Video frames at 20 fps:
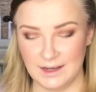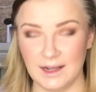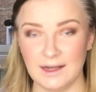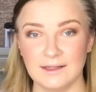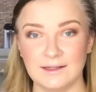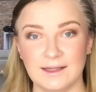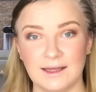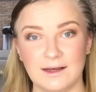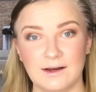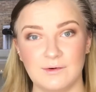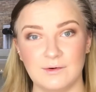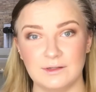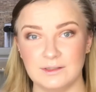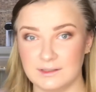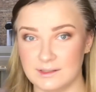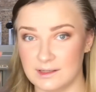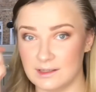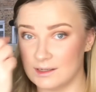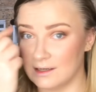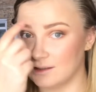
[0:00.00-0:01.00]
and that
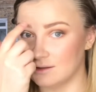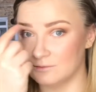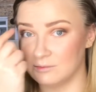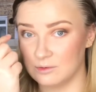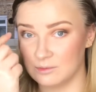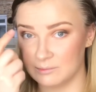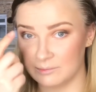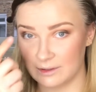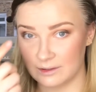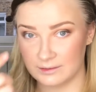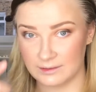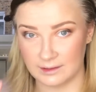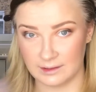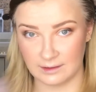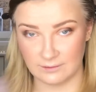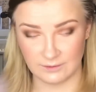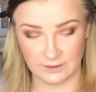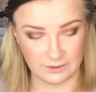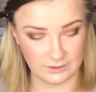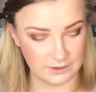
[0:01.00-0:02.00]
was the nice warm brown that
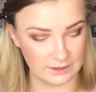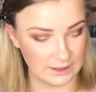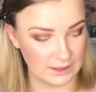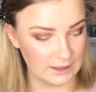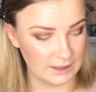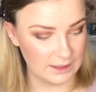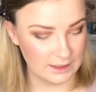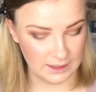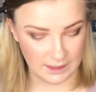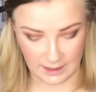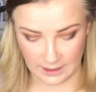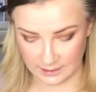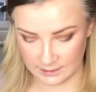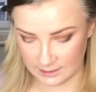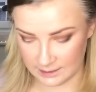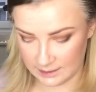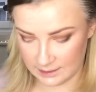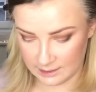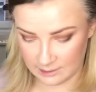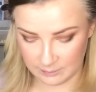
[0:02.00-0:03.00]
I've used. And
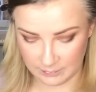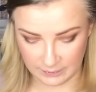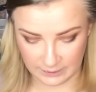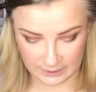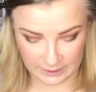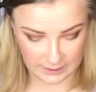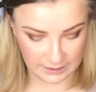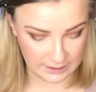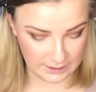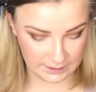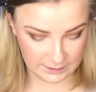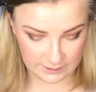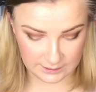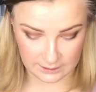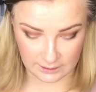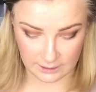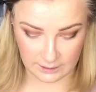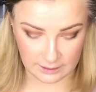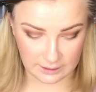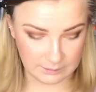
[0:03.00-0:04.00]
then I put the
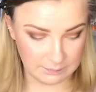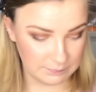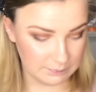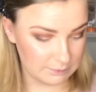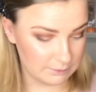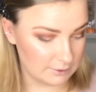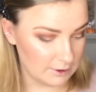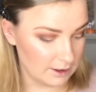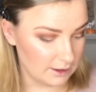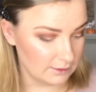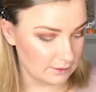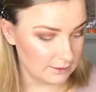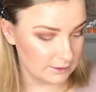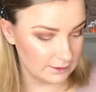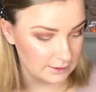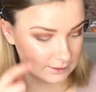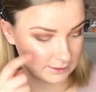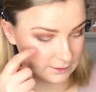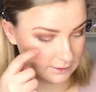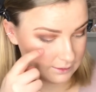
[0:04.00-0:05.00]
dark
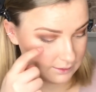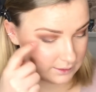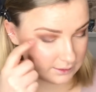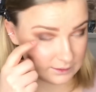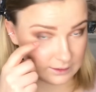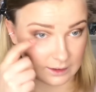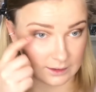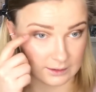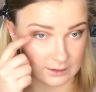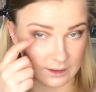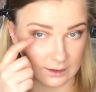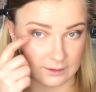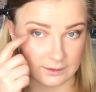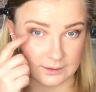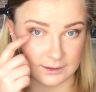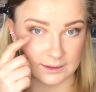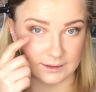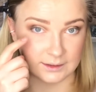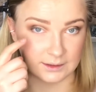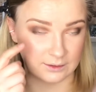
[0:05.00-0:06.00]
color
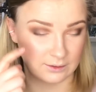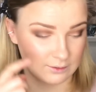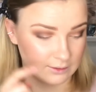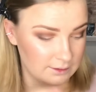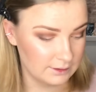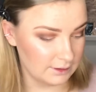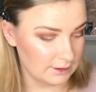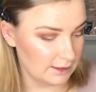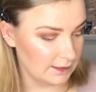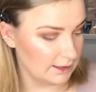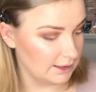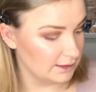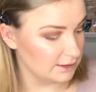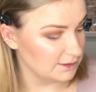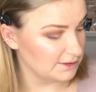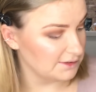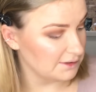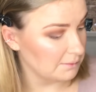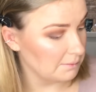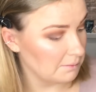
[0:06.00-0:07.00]
in the corner
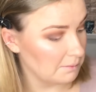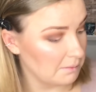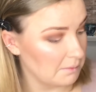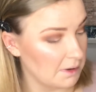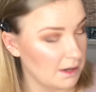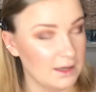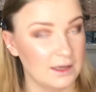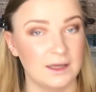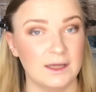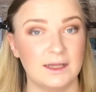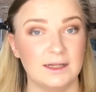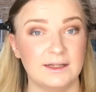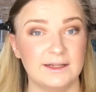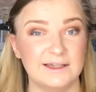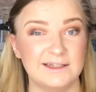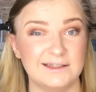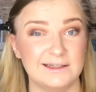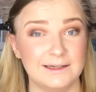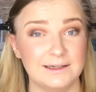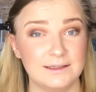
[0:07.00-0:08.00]
is
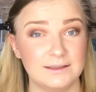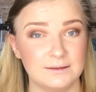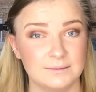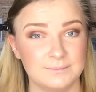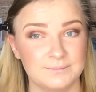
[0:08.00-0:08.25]
Illicit.